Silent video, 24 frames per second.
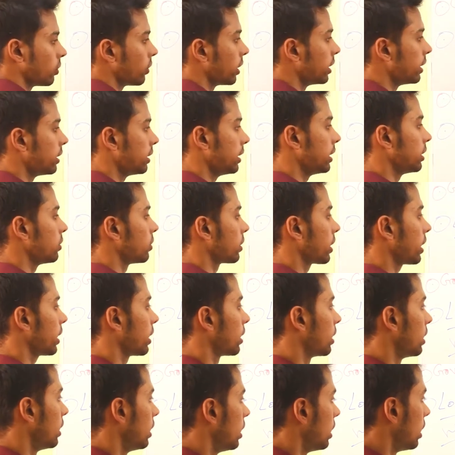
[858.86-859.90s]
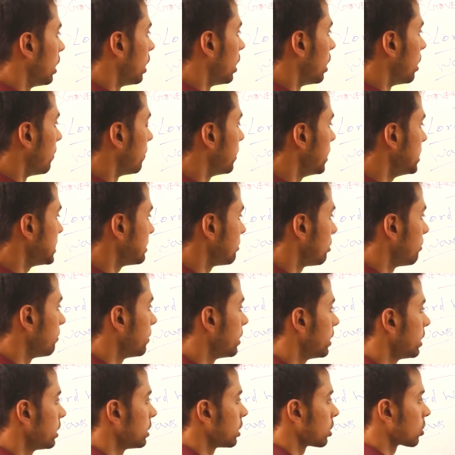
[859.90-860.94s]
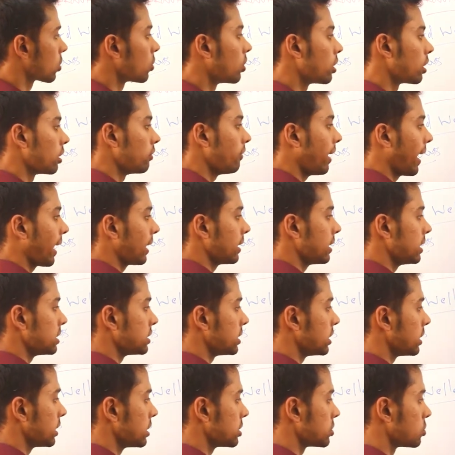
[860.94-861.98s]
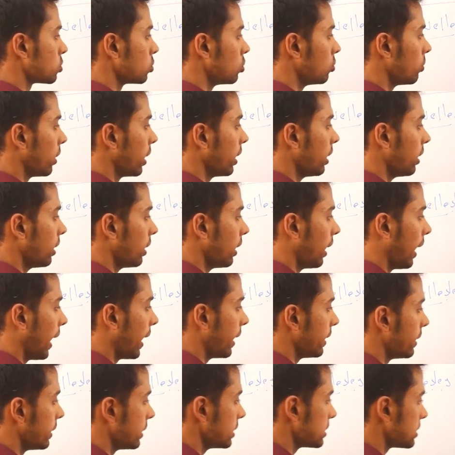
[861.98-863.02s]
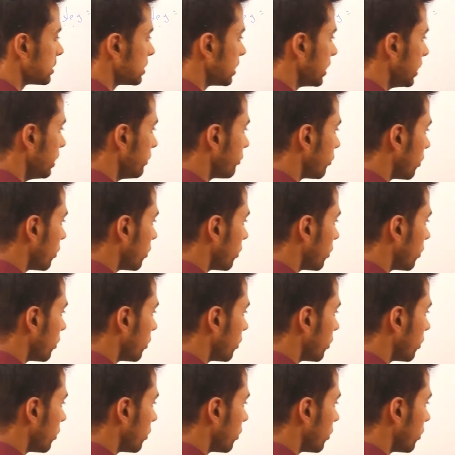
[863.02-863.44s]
some one trick, okay. Please remember the quote, Warren Hastings it is two one and it is three